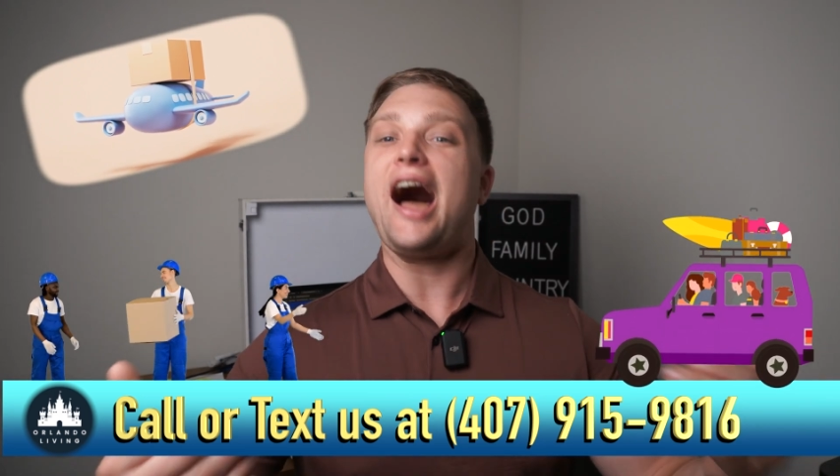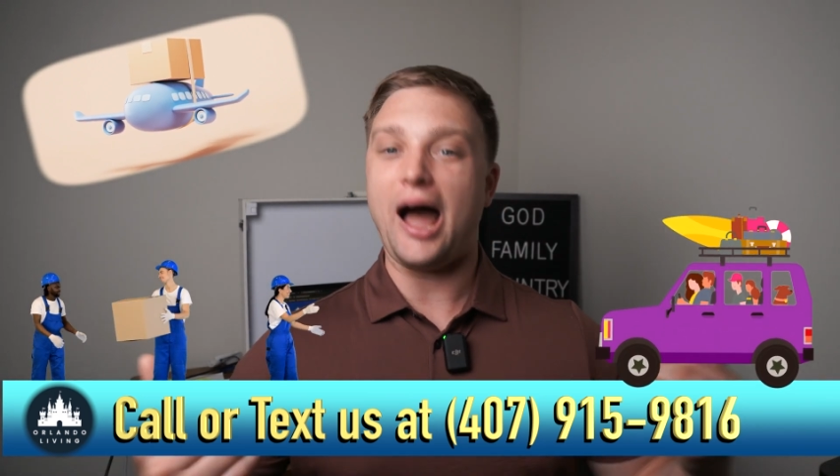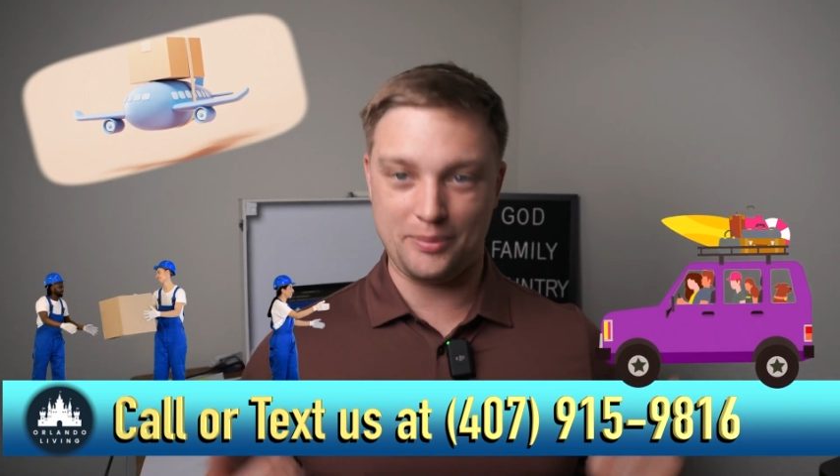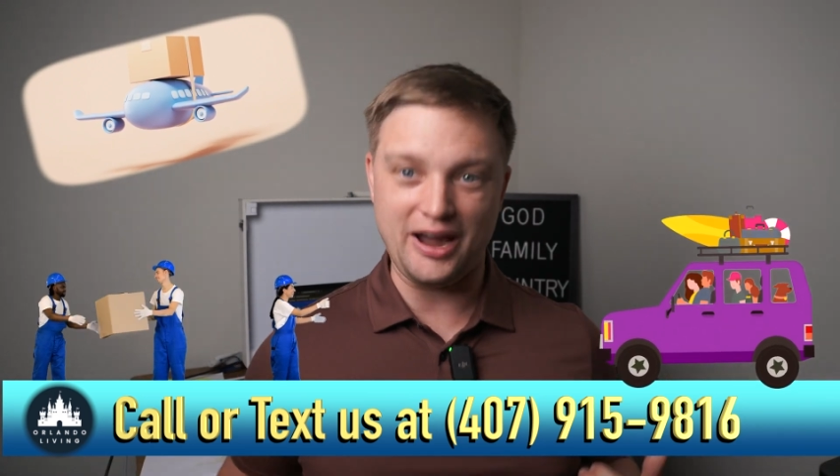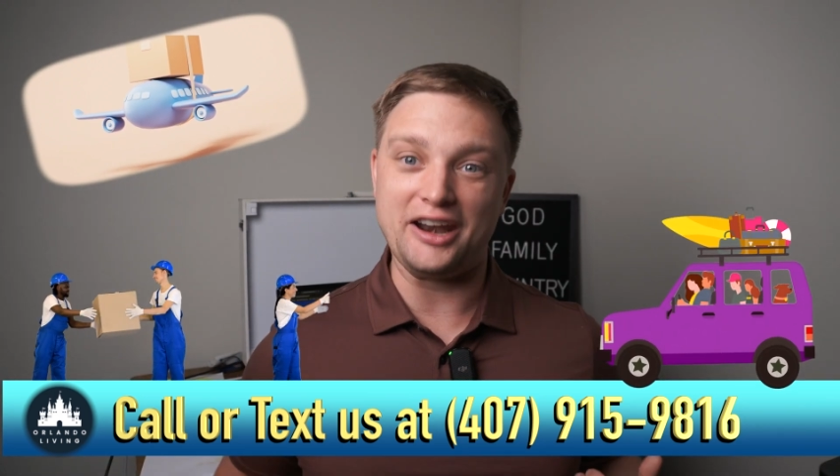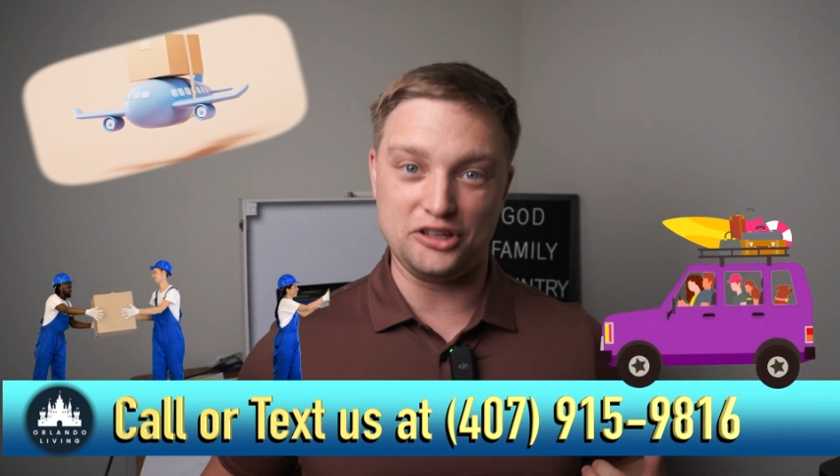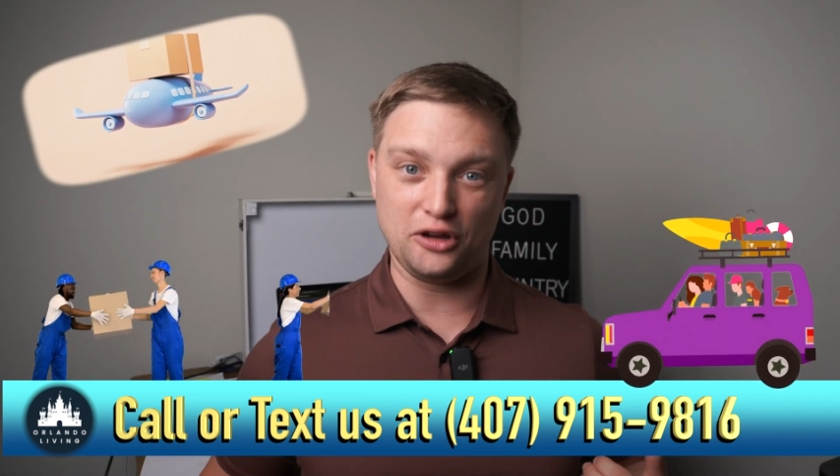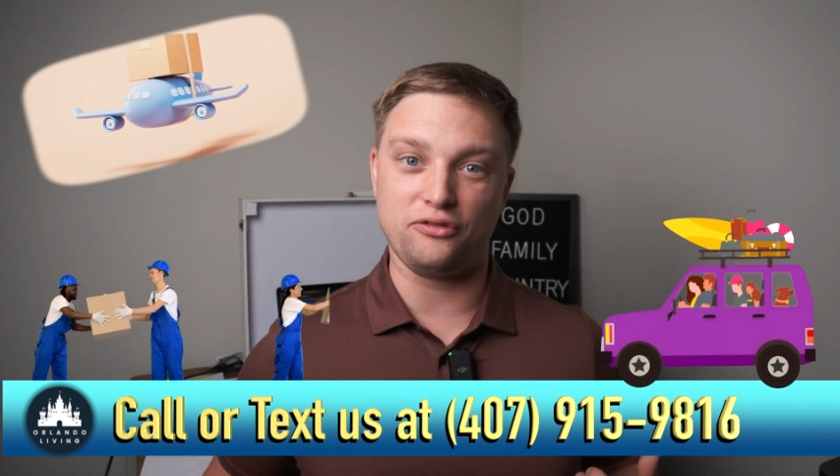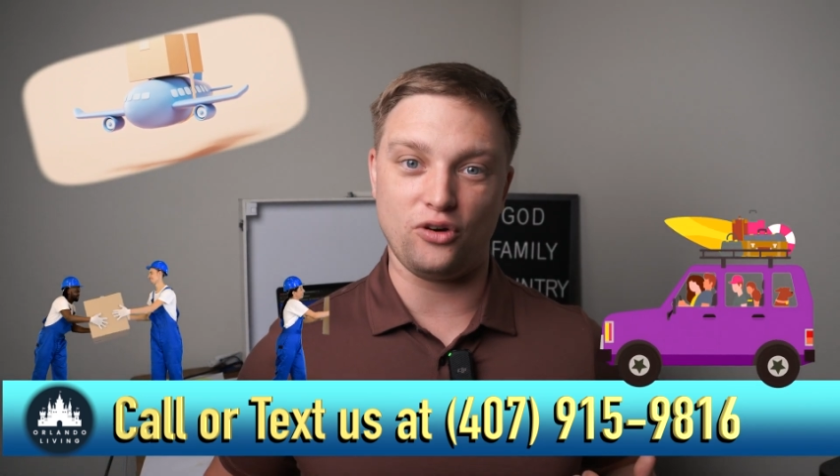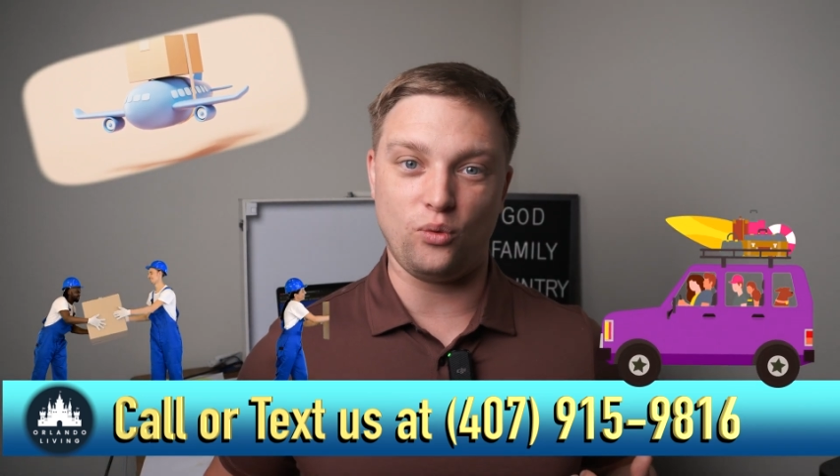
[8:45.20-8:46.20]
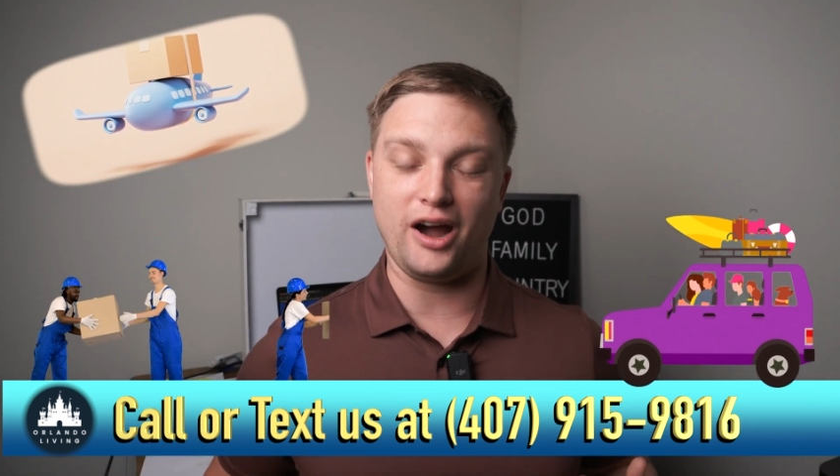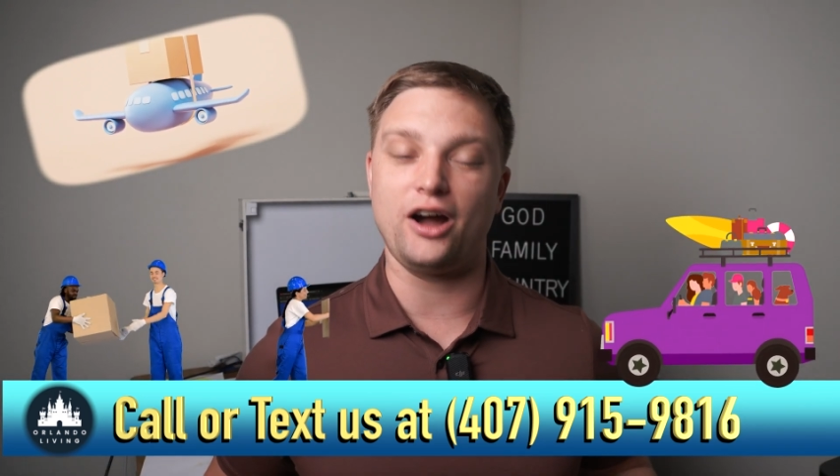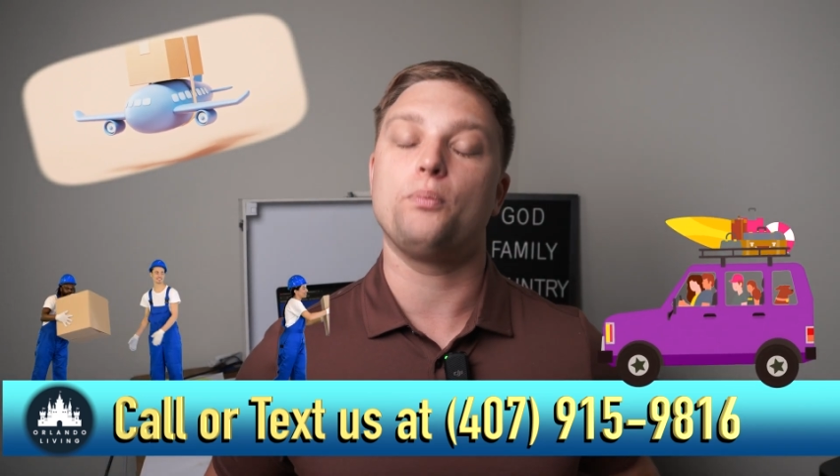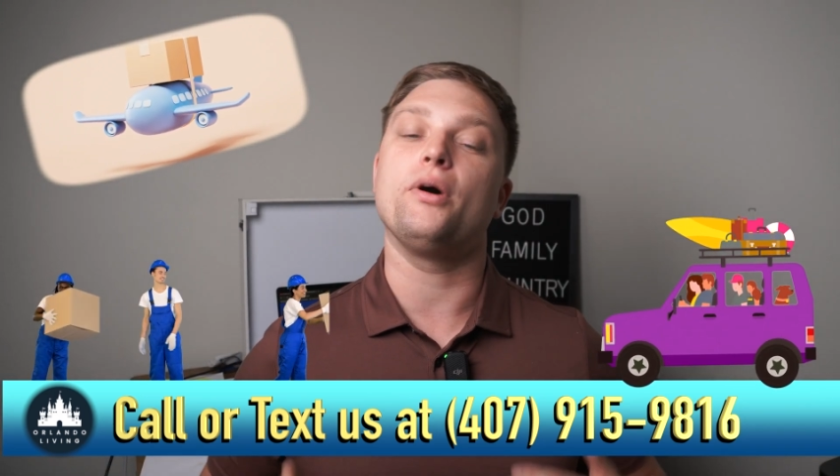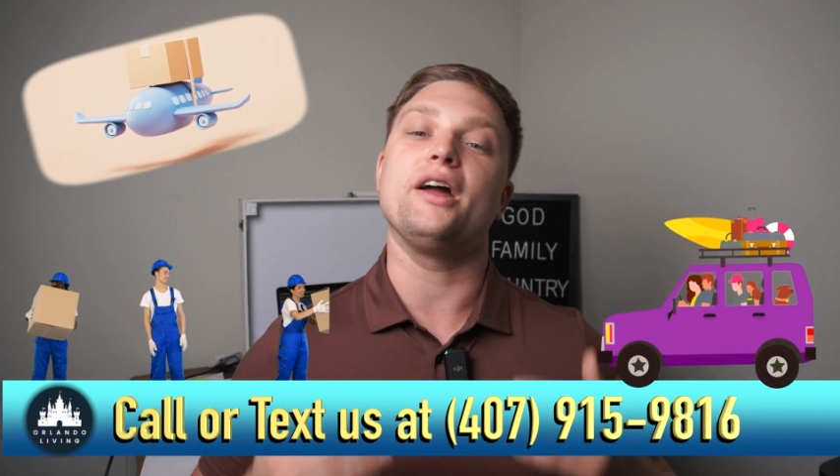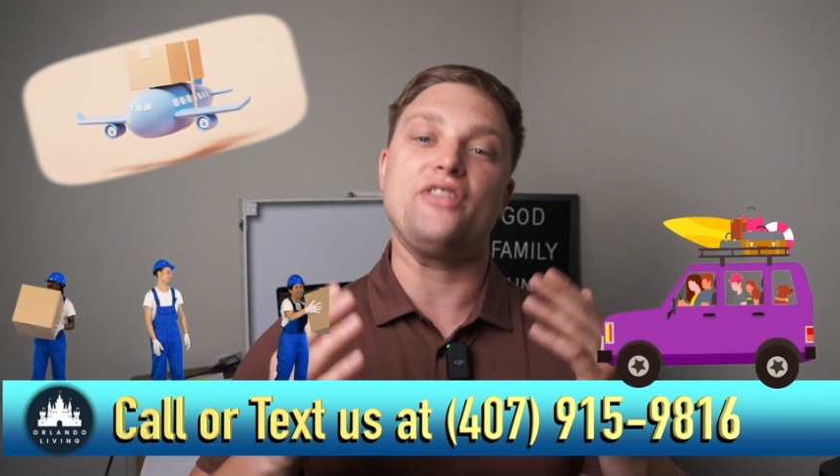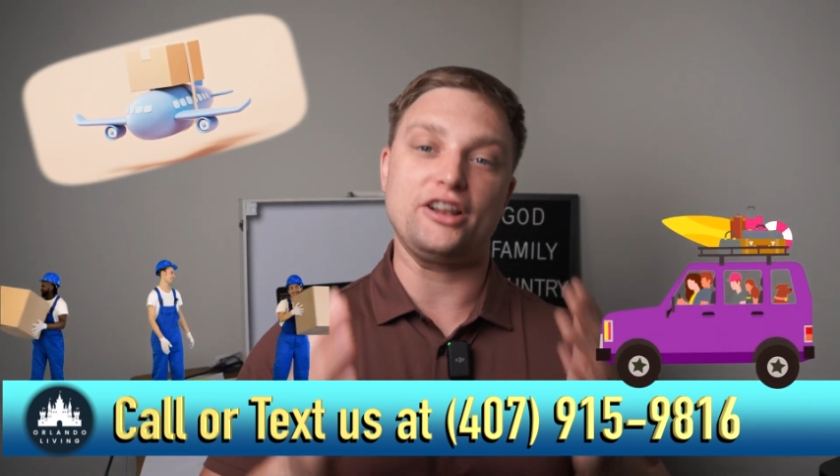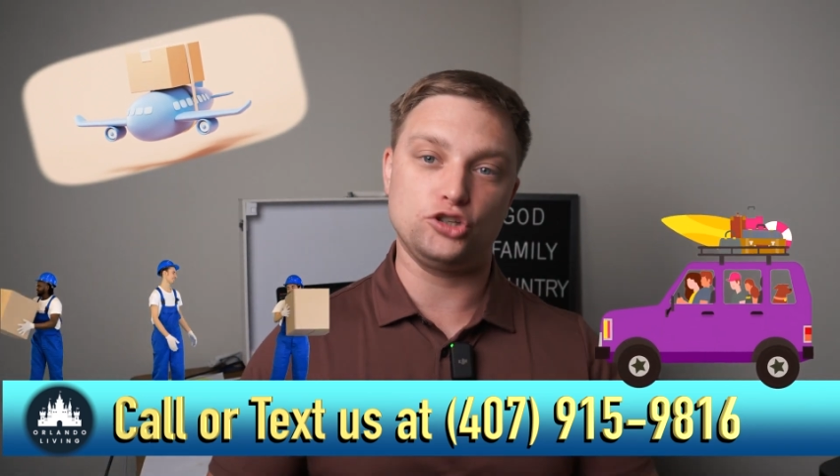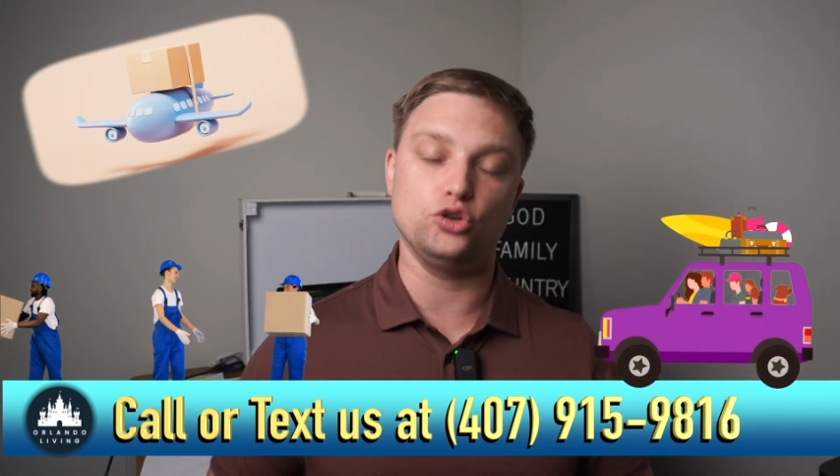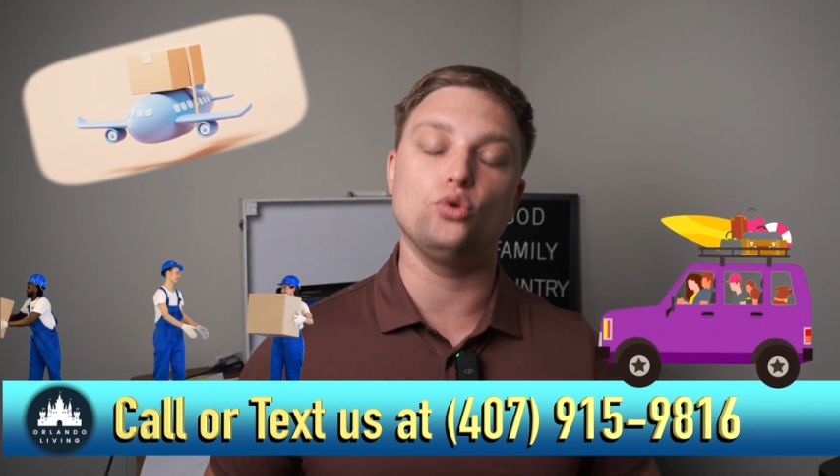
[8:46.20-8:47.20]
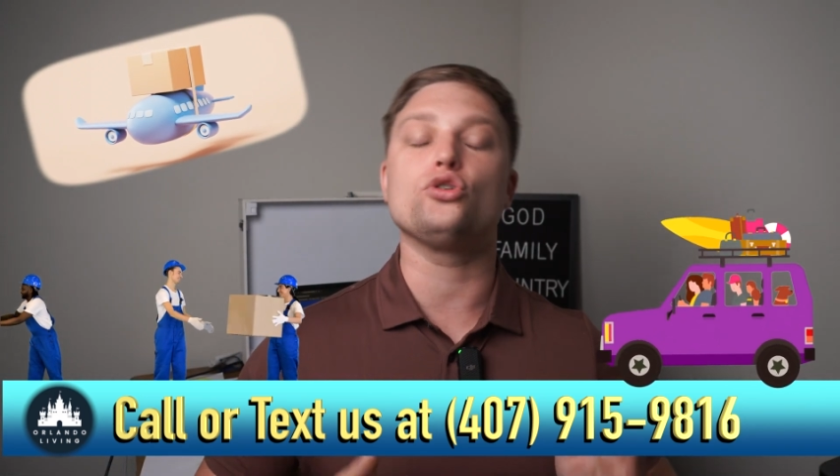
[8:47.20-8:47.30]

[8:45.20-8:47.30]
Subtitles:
I'm kind of done for a while. But if that's you,